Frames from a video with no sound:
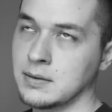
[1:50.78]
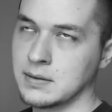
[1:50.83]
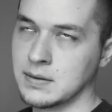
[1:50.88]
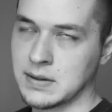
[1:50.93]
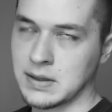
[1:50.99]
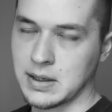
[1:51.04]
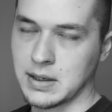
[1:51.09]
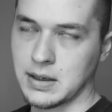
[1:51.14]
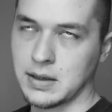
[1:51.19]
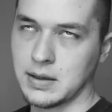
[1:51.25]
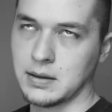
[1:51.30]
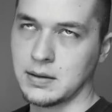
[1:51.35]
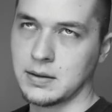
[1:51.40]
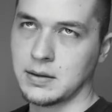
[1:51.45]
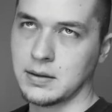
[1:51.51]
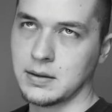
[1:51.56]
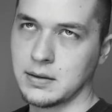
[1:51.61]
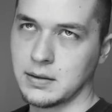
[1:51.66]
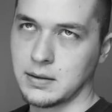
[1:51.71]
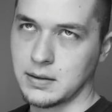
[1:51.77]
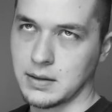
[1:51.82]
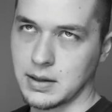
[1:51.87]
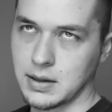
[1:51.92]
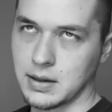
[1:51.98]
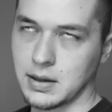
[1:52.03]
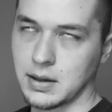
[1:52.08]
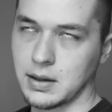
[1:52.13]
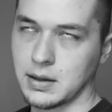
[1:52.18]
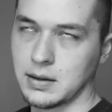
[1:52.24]
10,
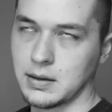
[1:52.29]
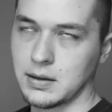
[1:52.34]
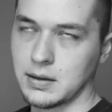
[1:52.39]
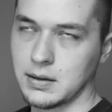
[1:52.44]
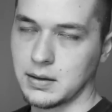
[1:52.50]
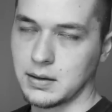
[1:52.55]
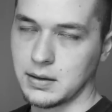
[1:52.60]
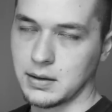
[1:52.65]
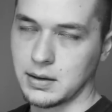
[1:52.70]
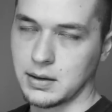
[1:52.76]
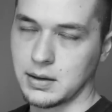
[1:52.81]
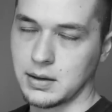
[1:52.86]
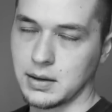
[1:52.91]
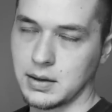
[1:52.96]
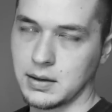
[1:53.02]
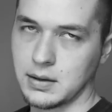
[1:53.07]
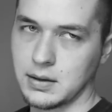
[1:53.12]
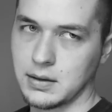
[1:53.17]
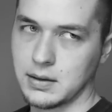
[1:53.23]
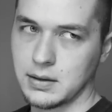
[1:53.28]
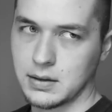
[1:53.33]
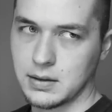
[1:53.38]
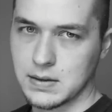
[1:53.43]
9, 8,